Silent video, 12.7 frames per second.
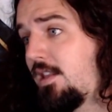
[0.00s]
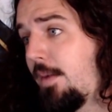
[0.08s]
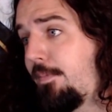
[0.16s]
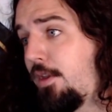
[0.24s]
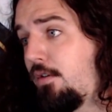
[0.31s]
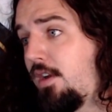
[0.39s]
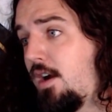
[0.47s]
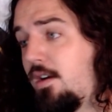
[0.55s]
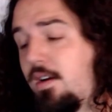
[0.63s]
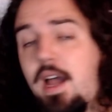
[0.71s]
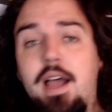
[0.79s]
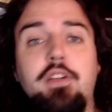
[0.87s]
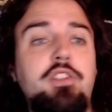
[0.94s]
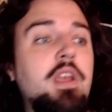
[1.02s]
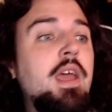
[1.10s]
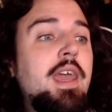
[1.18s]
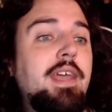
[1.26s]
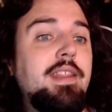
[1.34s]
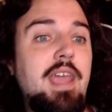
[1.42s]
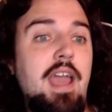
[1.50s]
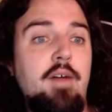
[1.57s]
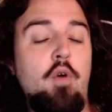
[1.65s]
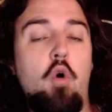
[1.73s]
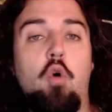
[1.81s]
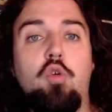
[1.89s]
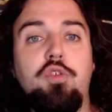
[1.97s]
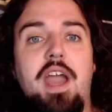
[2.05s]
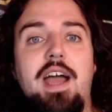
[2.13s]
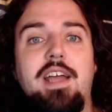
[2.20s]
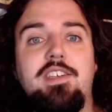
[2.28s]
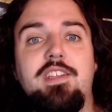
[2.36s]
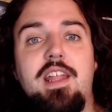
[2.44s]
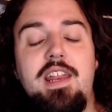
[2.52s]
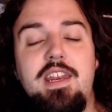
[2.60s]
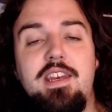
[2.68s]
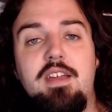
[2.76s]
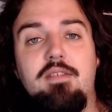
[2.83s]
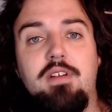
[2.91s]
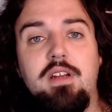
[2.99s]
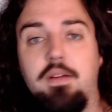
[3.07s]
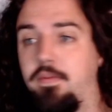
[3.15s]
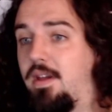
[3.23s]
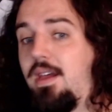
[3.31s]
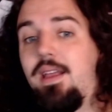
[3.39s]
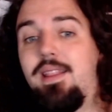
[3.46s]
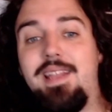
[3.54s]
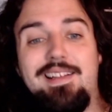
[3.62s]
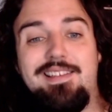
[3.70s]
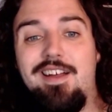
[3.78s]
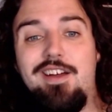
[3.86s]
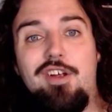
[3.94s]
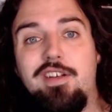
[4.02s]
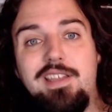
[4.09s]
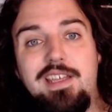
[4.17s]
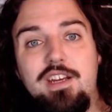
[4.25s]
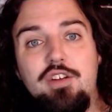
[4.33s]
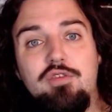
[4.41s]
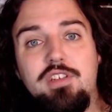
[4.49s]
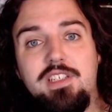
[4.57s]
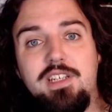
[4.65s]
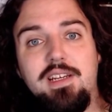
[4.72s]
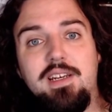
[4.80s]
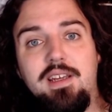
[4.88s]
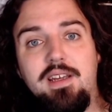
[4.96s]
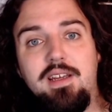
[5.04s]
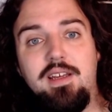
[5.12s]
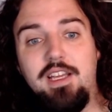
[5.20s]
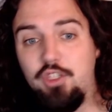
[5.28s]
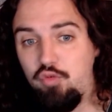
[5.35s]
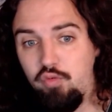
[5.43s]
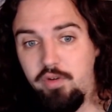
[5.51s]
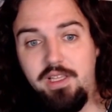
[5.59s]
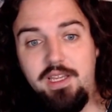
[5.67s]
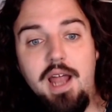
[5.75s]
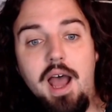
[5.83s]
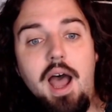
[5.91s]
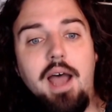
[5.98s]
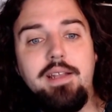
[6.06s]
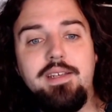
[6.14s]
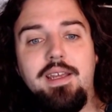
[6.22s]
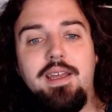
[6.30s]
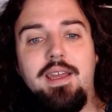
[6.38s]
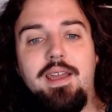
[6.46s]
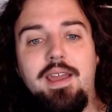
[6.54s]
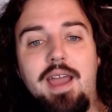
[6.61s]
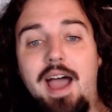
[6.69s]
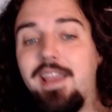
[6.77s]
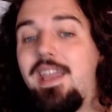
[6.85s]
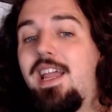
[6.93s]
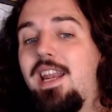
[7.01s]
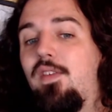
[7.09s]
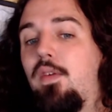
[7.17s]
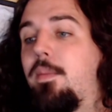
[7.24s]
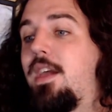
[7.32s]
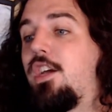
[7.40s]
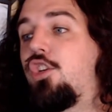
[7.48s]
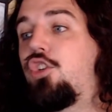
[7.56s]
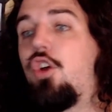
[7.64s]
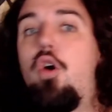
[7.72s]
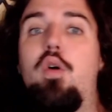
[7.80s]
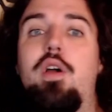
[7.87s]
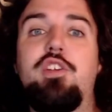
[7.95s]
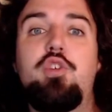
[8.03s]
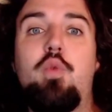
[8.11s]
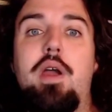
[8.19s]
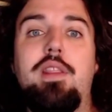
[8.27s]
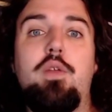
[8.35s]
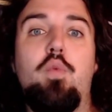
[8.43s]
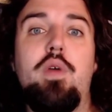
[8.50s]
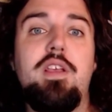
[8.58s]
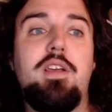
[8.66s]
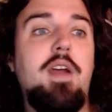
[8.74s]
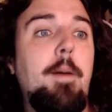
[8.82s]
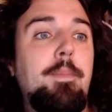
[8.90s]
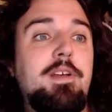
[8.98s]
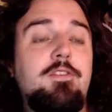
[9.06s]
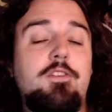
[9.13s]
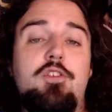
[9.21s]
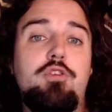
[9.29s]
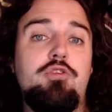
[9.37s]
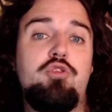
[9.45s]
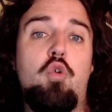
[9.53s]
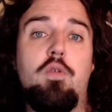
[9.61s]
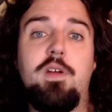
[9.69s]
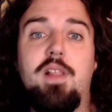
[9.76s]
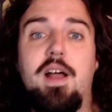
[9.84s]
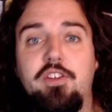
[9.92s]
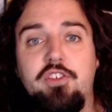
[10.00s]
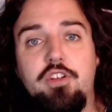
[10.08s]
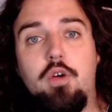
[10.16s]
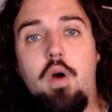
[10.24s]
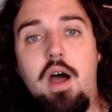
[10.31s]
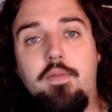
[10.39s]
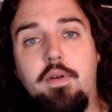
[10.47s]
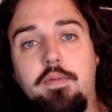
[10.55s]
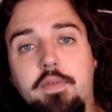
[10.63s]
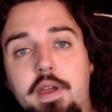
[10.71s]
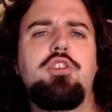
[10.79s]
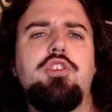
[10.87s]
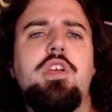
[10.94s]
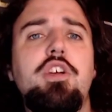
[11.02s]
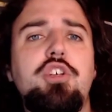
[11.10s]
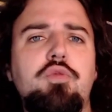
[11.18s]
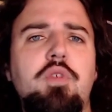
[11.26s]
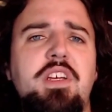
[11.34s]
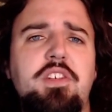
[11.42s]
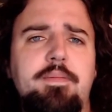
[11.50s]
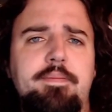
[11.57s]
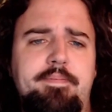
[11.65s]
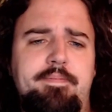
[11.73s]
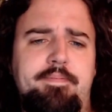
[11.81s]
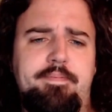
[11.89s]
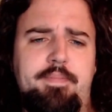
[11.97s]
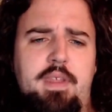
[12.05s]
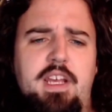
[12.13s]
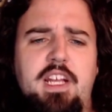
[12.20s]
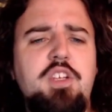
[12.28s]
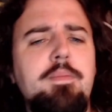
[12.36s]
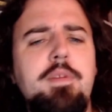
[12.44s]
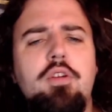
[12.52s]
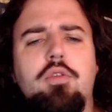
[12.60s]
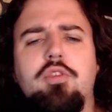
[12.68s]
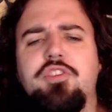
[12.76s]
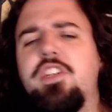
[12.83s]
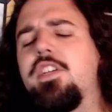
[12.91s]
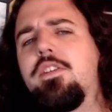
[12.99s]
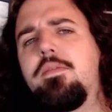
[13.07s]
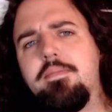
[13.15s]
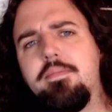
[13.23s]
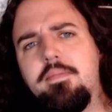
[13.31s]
up their young guys, and they have old guys that they need to get rid of. That's not all that interesting. It's really not. I can't even make a joke as to why they'd win the Cup because there's no storylines to go off of. So here's your reason. It's a miracle season.